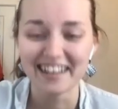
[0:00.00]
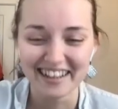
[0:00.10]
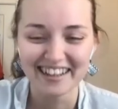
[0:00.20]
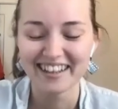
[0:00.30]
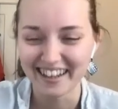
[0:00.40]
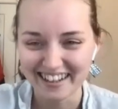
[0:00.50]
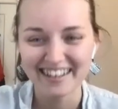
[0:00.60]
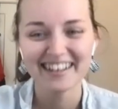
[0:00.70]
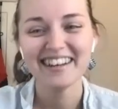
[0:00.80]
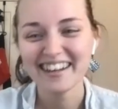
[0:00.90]
and it was
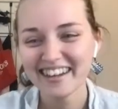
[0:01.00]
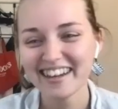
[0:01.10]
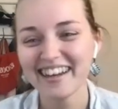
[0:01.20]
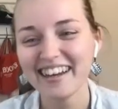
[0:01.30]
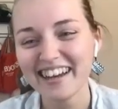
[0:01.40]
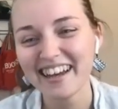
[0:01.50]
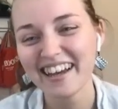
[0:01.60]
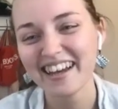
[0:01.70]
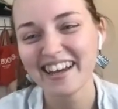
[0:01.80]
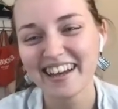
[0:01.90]
a
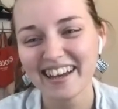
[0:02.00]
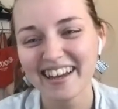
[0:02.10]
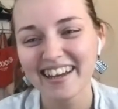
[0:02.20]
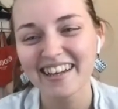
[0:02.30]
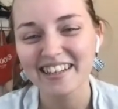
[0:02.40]
blast. But